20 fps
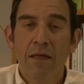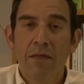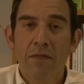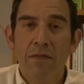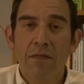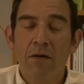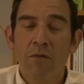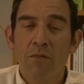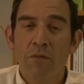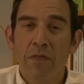
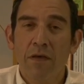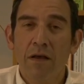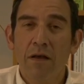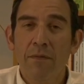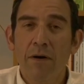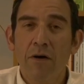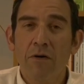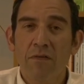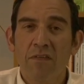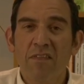So the
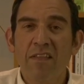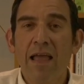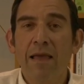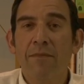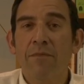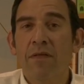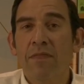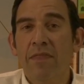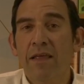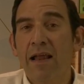Gemara's
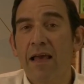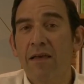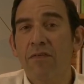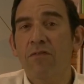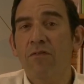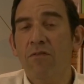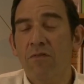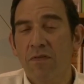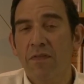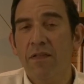statement that
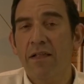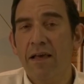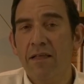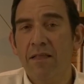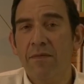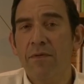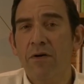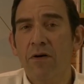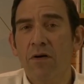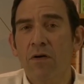Esther is the
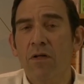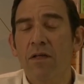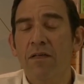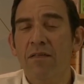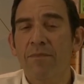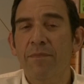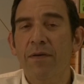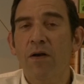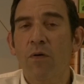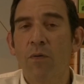last miracle has
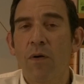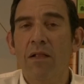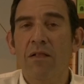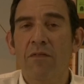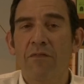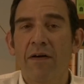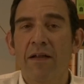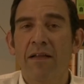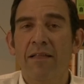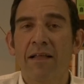to be qualified.